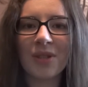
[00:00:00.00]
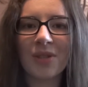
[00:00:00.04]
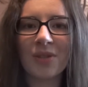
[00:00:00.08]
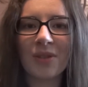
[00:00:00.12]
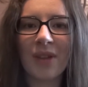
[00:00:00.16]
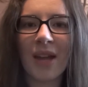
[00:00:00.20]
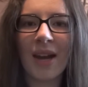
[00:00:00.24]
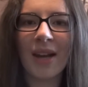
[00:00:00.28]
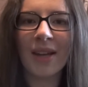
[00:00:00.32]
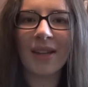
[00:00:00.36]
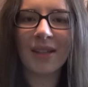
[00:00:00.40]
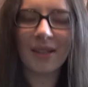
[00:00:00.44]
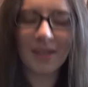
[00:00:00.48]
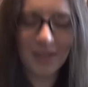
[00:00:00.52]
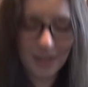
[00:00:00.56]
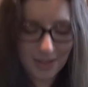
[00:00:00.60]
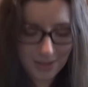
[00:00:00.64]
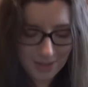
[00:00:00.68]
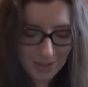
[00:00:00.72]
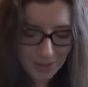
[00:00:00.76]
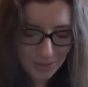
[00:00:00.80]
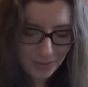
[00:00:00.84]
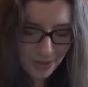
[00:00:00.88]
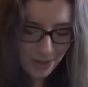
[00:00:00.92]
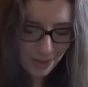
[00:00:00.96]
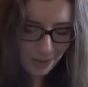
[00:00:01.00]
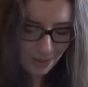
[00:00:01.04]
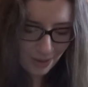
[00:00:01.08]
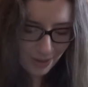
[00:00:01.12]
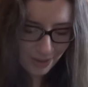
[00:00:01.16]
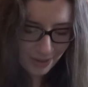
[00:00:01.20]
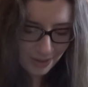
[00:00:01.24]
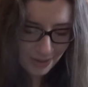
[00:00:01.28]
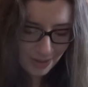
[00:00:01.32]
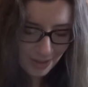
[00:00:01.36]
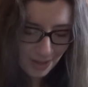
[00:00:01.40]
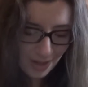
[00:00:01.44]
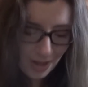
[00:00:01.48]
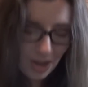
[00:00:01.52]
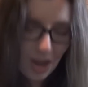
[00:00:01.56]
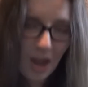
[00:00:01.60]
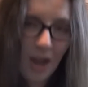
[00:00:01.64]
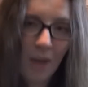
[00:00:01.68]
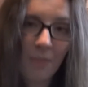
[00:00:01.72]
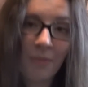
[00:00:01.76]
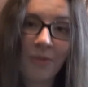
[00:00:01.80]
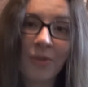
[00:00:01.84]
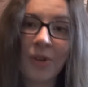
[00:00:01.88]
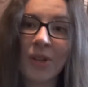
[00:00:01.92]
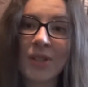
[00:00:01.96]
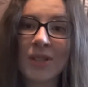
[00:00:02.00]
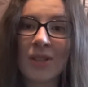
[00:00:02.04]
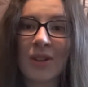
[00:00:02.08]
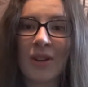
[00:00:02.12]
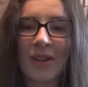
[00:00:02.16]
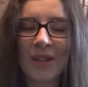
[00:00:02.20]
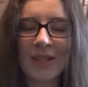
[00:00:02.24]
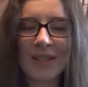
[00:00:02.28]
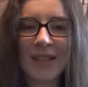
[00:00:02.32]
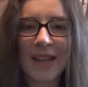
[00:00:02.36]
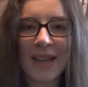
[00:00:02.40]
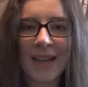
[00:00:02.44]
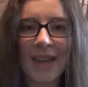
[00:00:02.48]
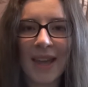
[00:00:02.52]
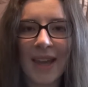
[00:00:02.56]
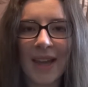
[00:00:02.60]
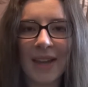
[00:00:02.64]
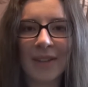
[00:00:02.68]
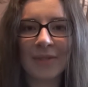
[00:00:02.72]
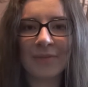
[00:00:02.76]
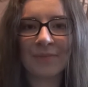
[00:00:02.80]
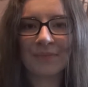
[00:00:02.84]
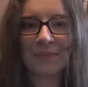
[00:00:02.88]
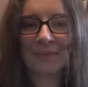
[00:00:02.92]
so that I can continue that on for as long as I can.